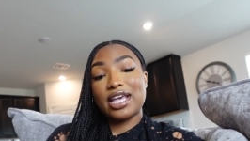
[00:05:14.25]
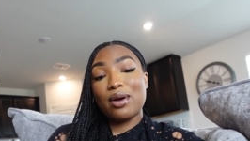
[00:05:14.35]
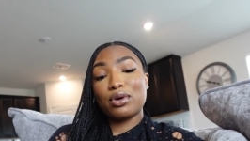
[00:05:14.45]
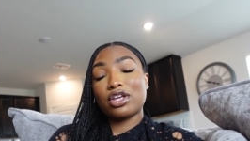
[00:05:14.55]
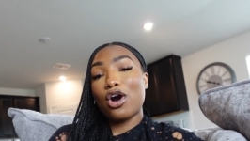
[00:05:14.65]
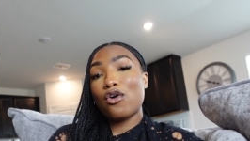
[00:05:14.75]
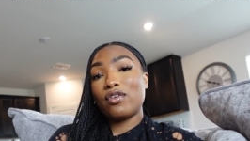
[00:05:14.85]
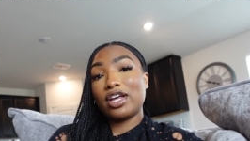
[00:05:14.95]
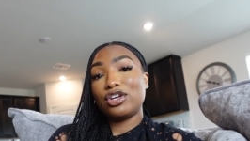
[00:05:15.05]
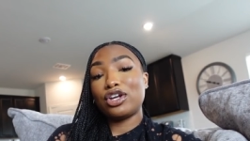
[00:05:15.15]
say with
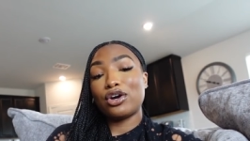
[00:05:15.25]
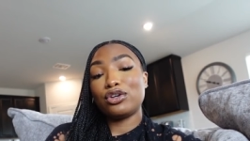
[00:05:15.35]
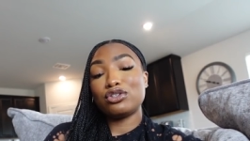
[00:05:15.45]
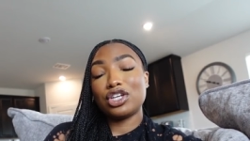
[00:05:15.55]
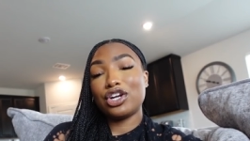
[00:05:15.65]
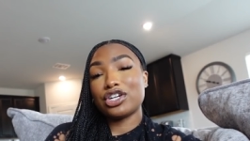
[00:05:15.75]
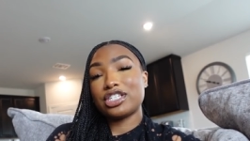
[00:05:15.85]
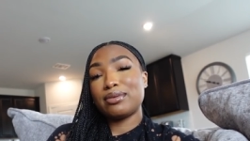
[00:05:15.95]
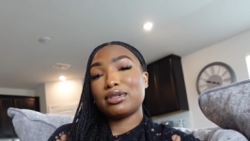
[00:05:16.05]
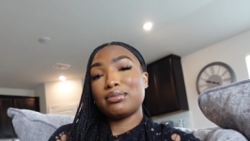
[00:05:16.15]
COVID, you know, usually your
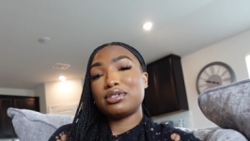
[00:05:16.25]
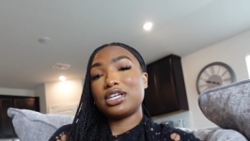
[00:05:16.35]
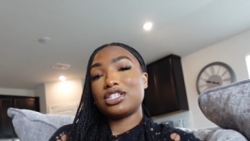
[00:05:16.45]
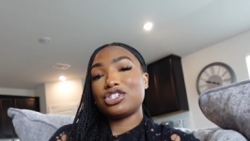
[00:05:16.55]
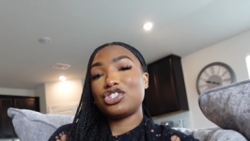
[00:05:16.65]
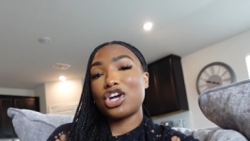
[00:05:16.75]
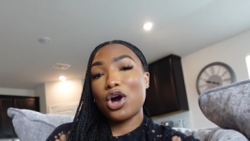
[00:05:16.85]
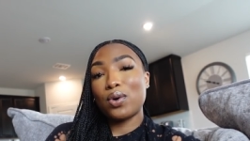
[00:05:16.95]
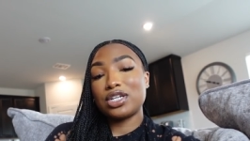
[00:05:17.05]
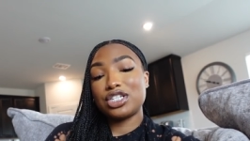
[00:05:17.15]
symptoms doesn't
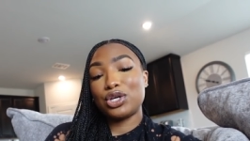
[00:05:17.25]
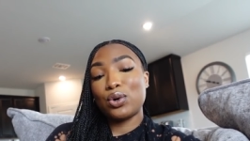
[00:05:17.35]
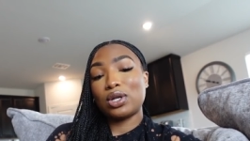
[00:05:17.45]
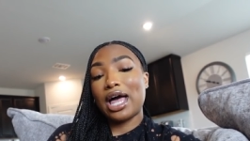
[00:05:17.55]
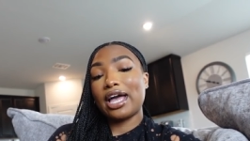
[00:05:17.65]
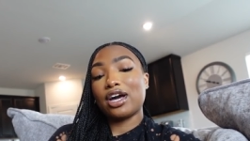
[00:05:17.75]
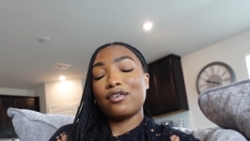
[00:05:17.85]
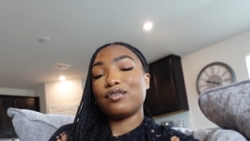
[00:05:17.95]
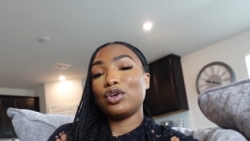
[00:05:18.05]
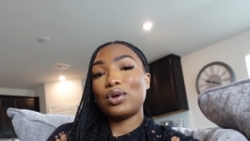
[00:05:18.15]
show until like
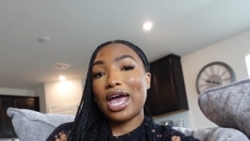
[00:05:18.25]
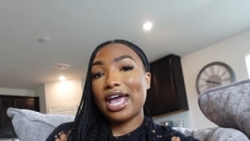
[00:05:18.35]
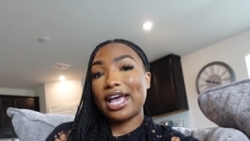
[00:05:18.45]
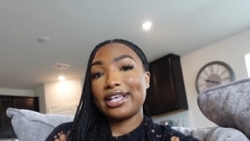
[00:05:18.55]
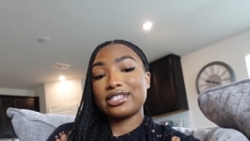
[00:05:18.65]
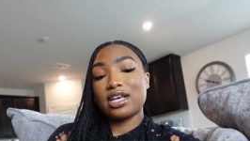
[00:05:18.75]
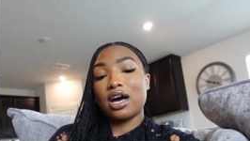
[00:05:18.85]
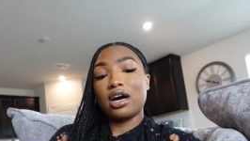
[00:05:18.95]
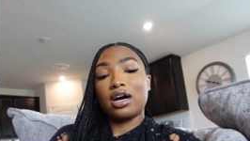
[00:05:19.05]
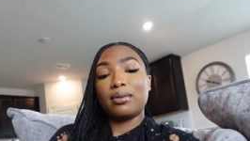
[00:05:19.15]
a few days
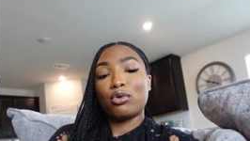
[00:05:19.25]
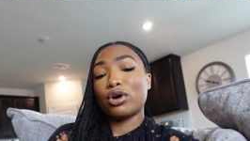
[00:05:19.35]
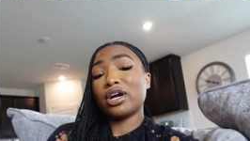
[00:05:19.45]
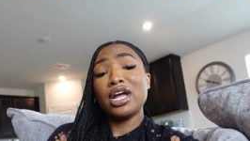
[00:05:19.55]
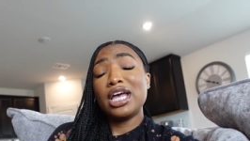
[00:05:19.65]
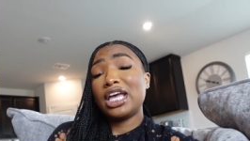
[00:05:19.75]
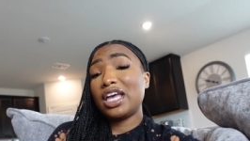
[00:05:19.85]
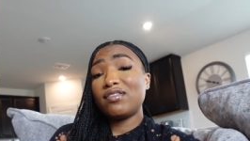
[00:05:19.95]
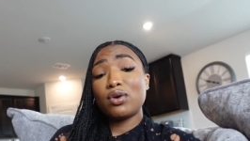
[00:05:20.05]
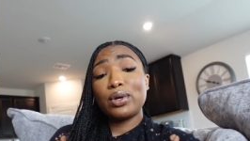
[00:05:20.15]
um, or
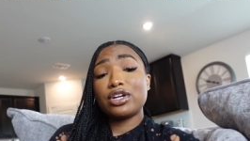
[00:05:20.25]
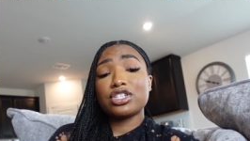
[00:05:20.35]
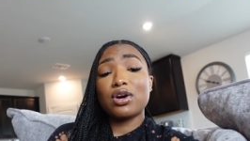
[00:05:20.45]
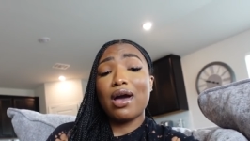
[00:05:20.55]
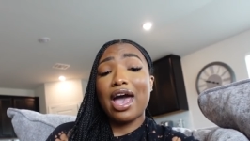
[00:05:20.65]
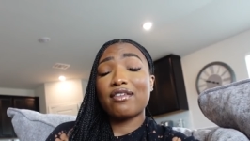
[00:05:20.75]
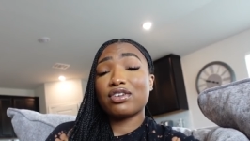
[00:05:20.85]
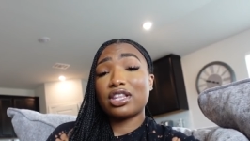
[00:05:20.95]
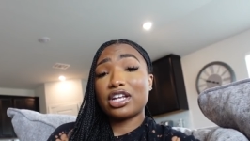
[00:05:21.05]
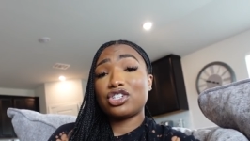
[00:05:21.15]
even a week or so
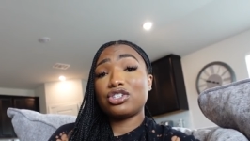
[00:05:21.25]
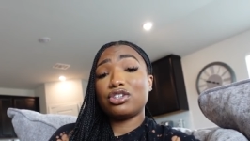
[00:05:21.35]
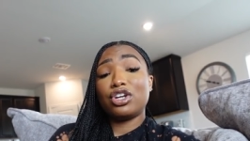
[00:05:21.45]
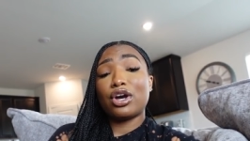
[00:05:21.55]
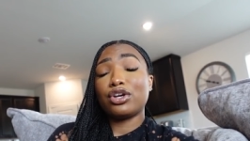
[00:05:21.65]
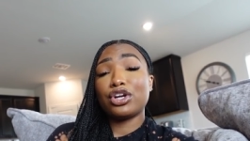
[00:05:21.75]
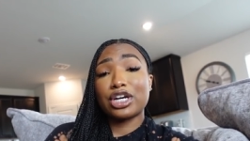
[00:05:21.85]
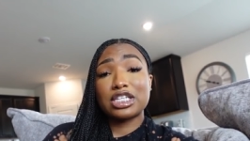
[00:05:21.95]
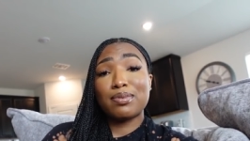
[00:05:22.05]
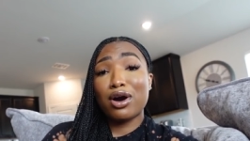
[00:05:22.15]
after that, you know, you're
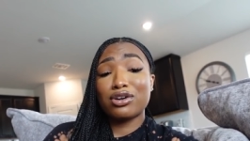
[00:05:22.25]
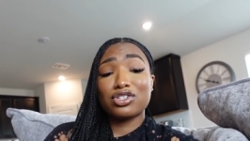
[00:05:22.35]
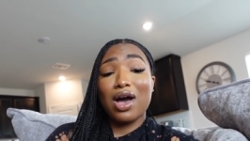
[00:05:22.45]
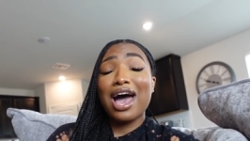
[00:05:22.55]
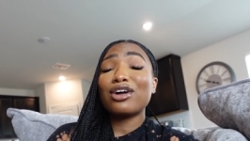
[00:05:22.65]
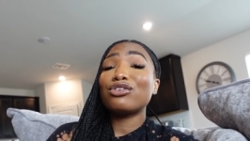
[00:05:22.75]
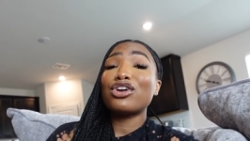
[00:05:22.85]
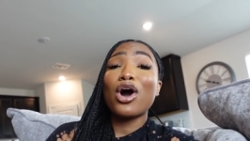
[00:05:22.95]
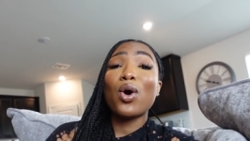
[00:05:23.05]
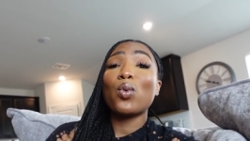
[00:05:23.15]
exposed. So I don't
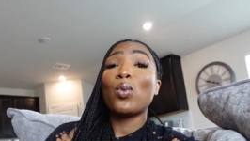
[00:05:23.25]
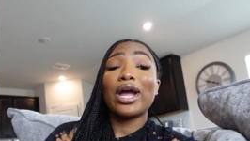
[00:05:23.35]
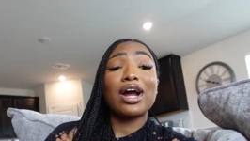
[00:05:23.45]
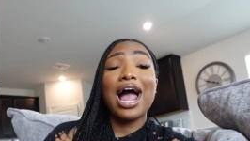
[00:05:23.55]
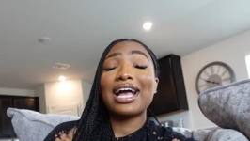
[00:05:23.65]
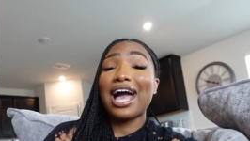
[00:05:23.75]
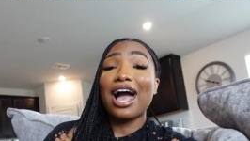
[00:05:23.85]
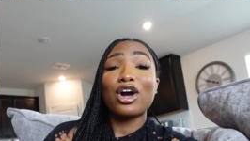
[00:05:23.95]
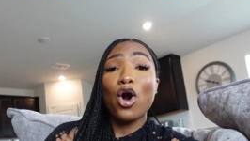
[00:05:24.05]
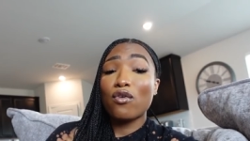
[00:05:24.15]
know where I
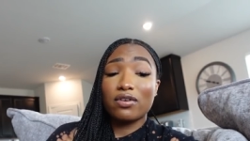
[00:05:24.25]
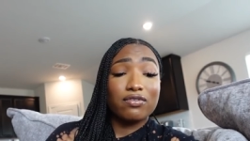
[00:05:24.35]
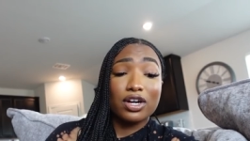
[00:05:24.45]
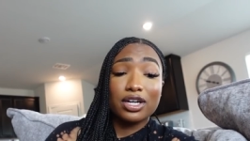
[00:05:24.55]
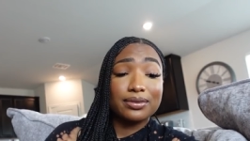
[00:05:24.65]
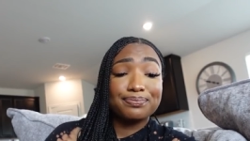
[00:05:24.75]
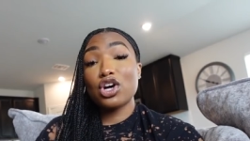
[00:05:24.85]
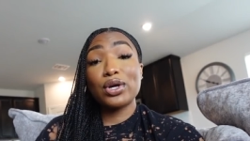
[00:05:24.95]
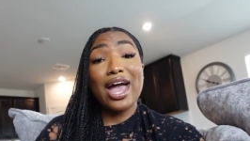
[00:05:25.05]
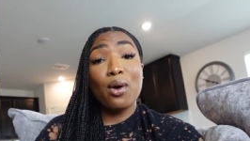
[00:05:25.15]
got COVID from.
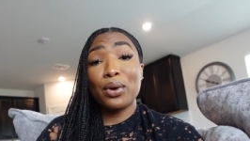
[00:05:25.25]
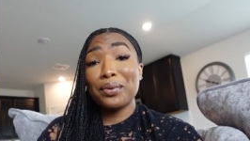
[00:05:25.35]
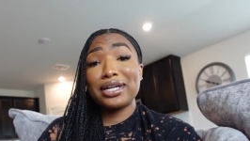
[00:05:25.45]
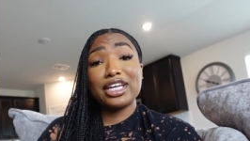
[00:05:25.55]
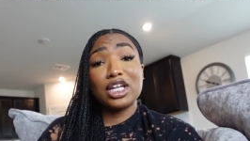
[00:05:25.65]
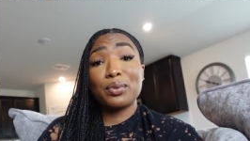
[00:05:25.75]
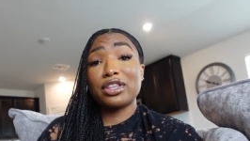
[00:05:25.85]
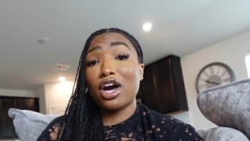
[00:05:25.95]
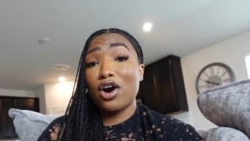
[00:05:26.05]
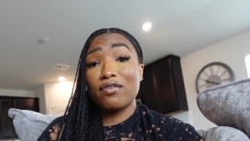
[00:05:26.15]
So yeah, we were dealing
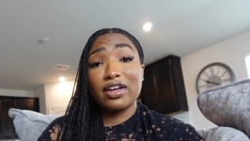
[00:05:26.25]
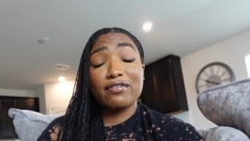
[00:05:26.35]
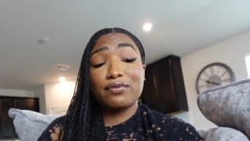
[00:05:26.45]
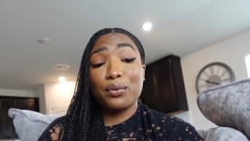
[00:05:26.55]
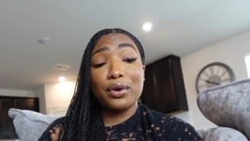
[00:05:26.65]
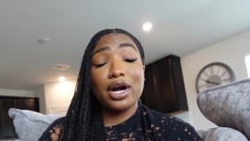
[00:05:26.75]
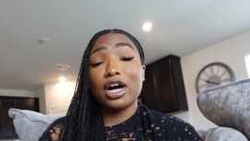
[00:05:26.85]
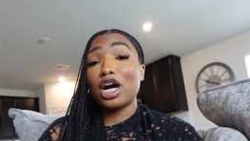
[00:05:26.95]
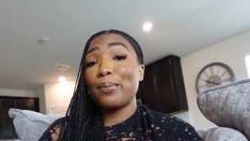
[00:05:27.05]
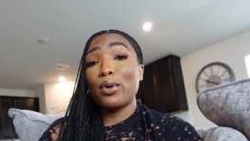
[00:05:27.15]
with COVID for a
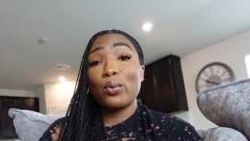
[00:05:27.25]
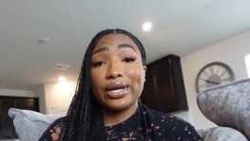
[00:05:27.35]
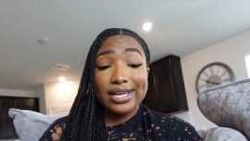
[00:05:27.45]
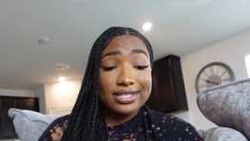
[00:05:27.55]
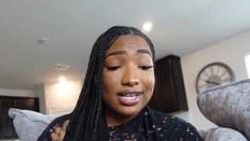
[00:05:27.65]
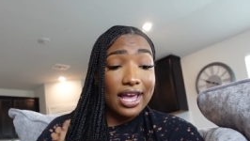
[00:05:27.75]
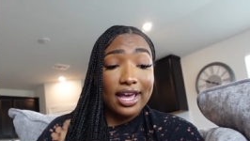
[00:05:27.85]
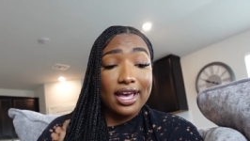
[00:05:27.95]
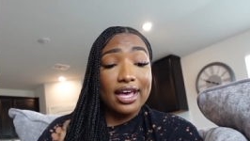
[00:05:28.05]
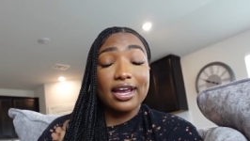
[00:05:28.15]
couple weeks
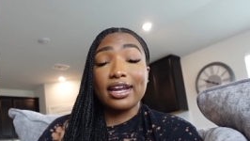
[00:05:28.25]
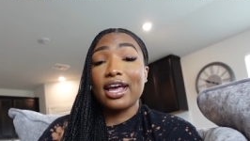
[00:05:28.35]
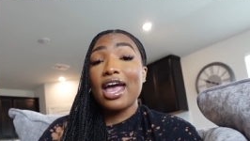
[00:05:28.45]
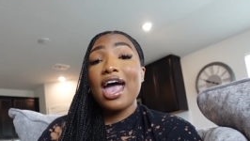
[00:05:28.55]
and